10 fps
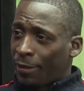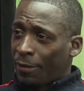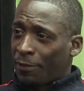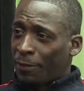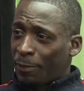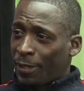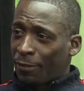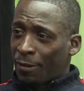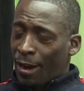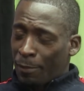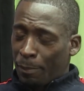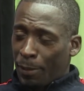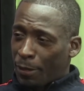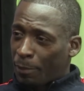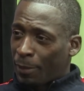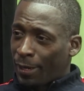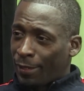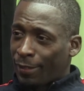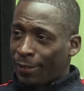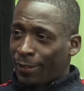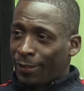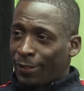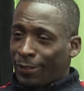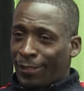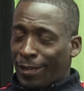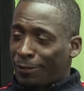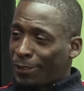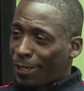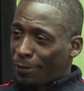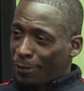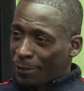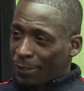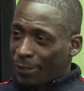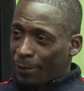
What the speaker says: for me to ride my pedal bike downtown Newark